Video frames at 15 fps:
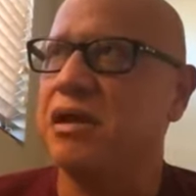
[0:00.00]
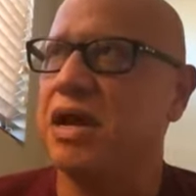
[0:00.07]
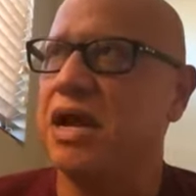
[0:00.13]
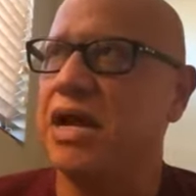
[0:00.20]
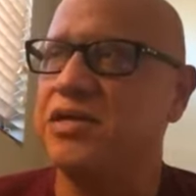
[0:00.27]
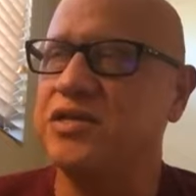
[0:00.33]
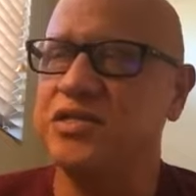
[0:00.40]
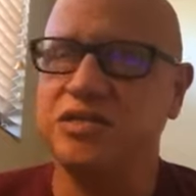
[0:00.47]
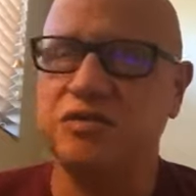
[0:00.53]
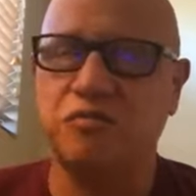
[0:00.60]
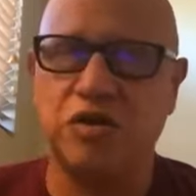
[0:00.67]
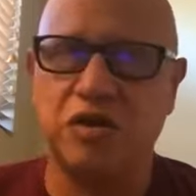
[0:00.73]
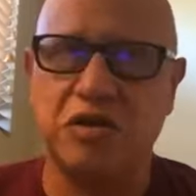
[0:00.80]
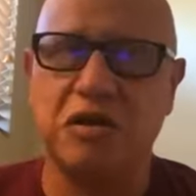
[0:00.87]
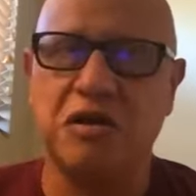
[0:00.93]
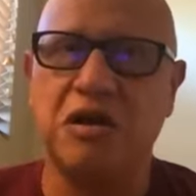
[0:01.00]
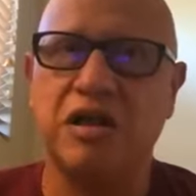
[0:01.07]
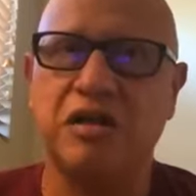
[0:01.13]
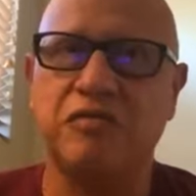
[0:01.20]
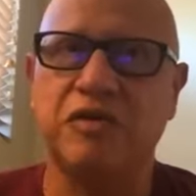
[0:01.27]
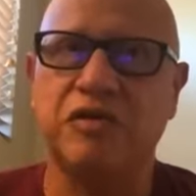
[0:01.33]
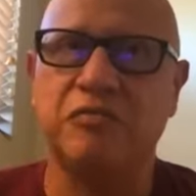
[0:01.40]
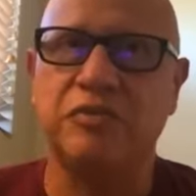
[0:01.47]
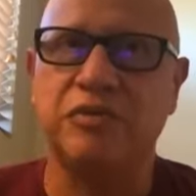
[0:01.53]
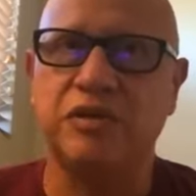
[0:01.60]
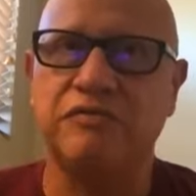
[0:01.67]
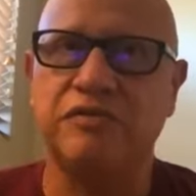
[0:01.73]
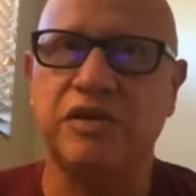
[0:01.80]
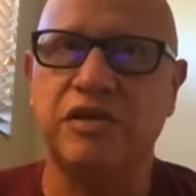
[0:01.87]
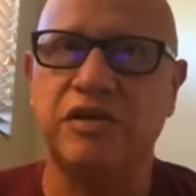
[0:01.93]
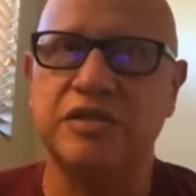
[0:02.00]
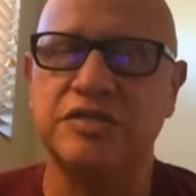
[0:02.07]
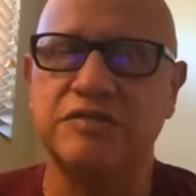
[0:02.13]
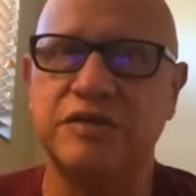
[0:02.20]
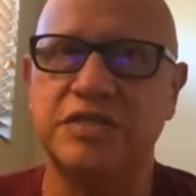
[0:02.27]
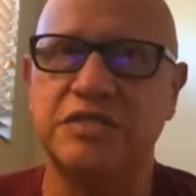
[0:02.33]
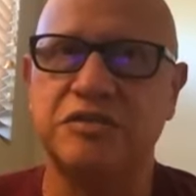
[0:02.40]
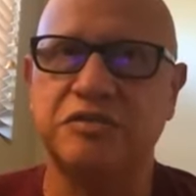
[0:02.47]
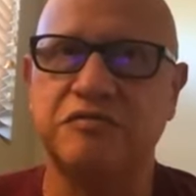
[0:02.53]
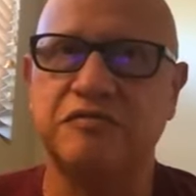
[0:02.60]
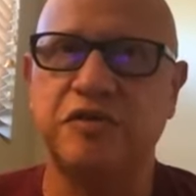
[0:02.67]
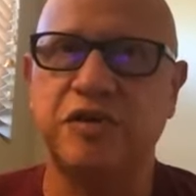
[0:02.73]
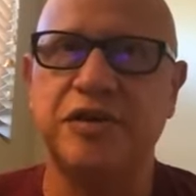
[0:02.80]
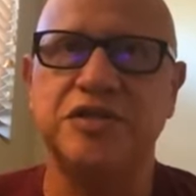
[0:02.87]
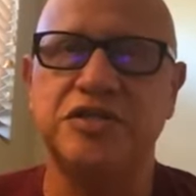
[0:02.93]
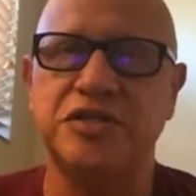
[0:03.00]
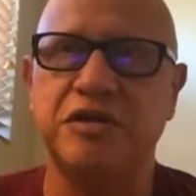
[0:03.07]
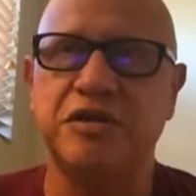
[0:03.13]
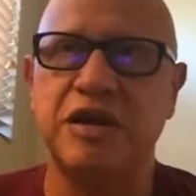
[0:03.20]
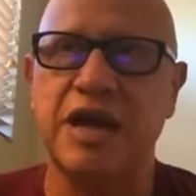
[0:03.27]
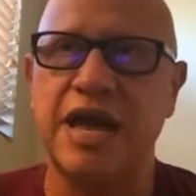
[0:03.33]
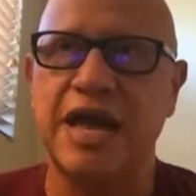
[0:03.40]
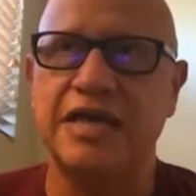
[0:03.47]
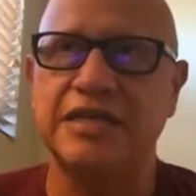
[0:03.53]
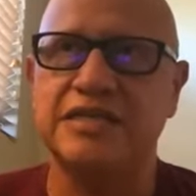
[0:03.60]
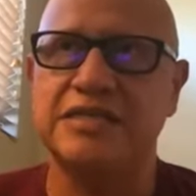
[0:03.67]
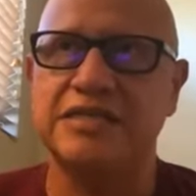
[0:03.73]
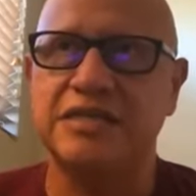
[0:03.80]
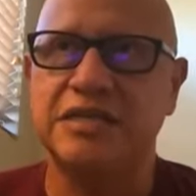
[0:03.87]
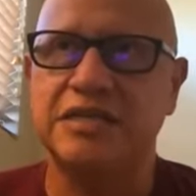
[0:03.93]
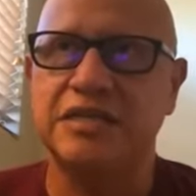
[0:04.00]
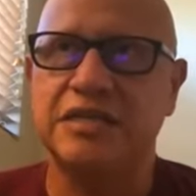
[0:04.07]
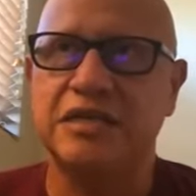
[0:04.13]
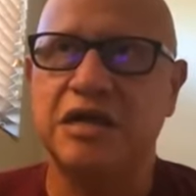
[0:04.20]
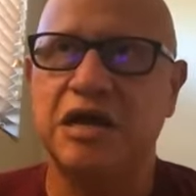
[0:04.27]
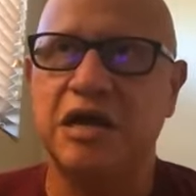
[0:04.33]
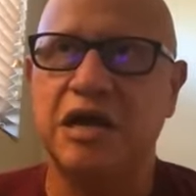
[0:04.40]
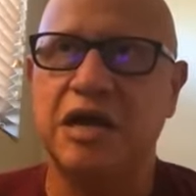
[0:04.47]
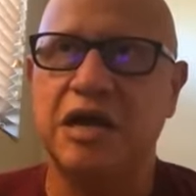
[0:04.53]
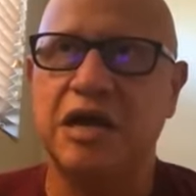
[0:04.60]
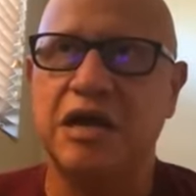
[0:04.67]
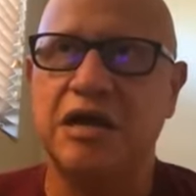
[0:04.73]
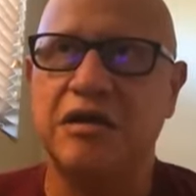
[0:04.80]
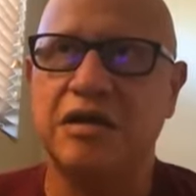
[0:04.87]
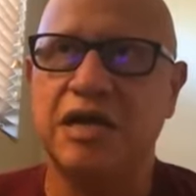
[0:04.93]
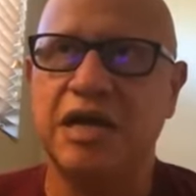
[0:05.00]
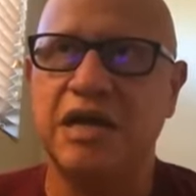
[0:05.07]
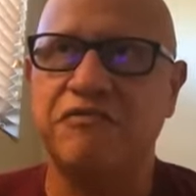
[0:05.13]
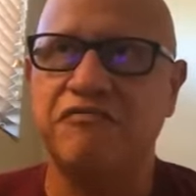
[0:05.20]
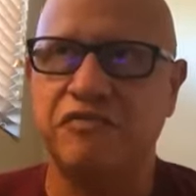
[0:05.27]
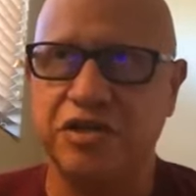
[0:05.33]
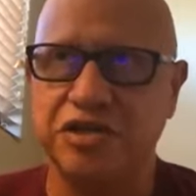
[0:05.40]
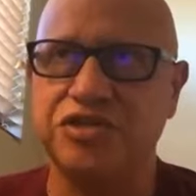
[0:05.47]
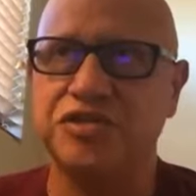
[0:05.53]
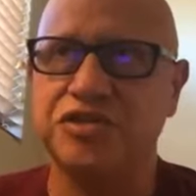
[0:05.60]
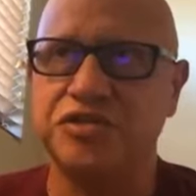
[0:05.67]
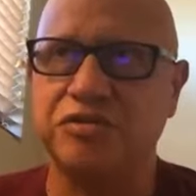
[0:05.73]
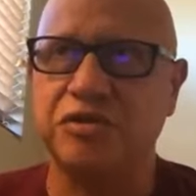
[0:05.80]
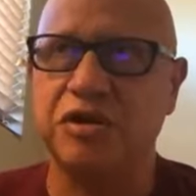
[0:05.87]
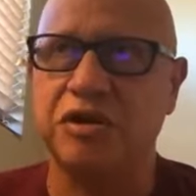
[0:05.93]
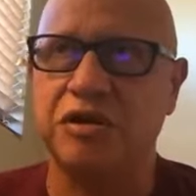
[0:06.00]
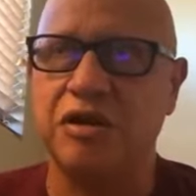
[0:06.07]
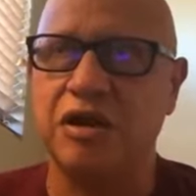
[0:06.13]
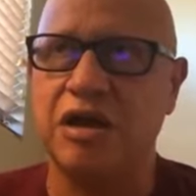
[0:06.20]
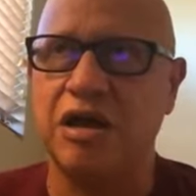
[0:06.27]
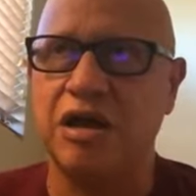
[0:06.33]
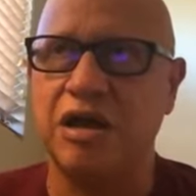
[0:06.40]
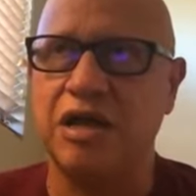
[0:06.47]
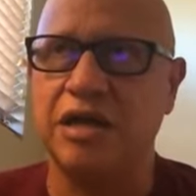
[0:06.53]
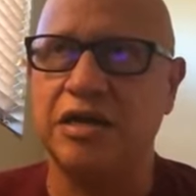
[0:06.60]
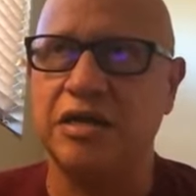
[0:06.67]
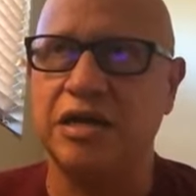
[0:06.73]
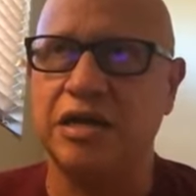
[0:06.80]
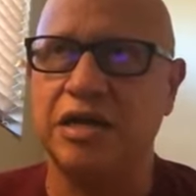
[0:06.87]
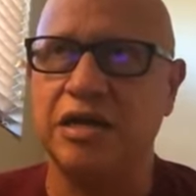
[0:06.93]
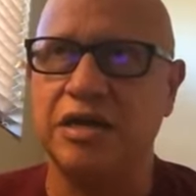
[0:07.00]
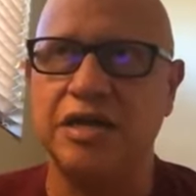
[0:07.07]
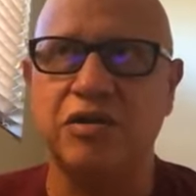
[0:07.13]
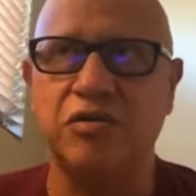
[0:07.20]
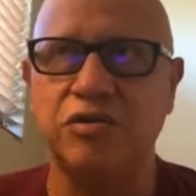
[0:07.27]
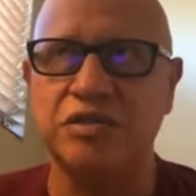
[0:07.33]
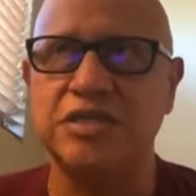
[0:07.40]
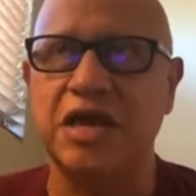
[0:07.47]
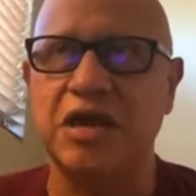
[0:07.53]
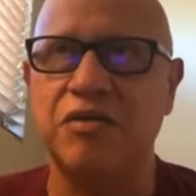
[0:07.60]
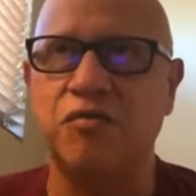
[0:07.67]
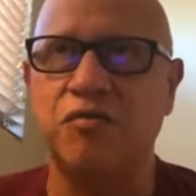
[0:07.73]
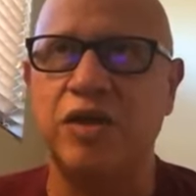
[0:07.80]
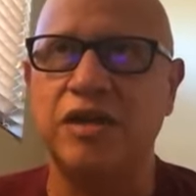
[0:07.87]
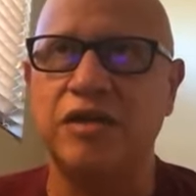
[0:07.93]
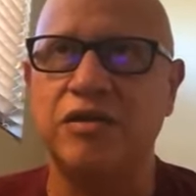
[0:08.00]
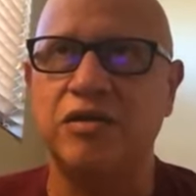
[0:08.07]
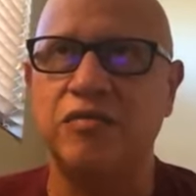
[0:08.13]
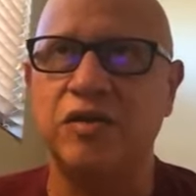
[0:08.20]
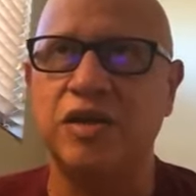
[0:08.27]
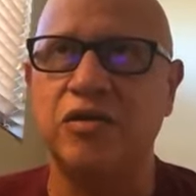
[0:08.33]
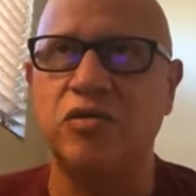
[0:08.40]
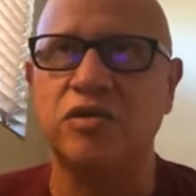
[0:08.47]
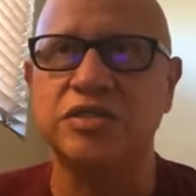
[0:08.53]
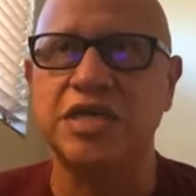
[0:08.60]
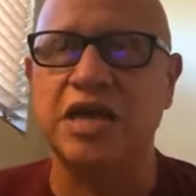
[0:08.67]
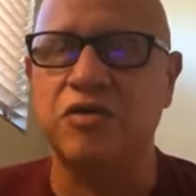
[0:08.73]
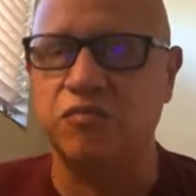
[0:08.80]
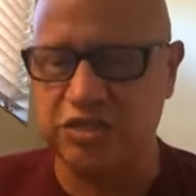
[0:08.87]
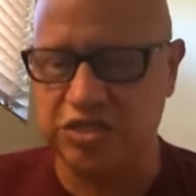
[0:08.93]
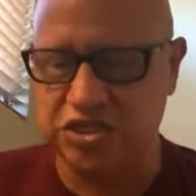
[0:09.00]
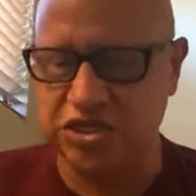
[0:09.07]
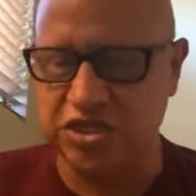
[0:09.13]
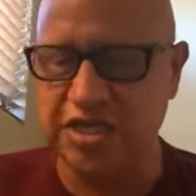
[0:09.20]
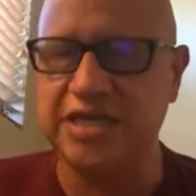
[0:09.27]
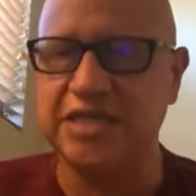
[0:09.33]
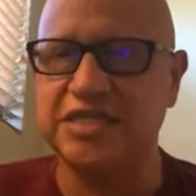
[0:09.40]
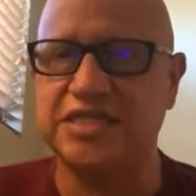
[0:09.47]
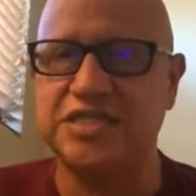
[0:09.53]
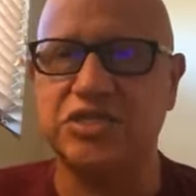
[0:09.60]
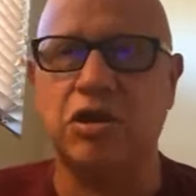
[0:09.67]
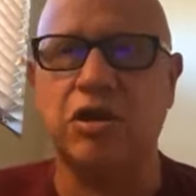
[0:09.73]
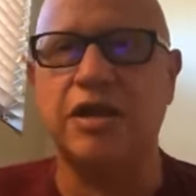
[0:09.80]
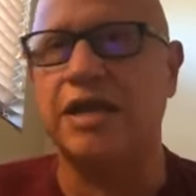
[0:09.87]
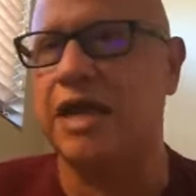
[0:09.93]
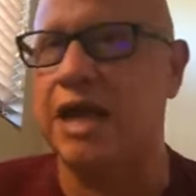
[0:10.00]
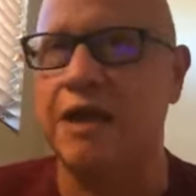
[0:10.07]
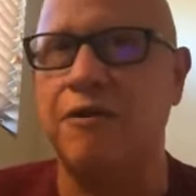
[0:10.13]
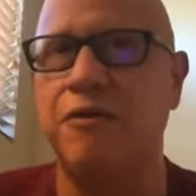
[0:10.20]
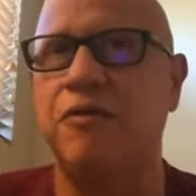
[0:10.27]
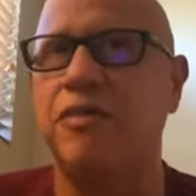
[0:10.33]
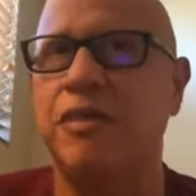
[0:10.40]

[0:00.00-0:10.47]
i used to work on colorado boulevard also i sold furniture at uh, a furniture store on uh, in old town when when old town was just starting out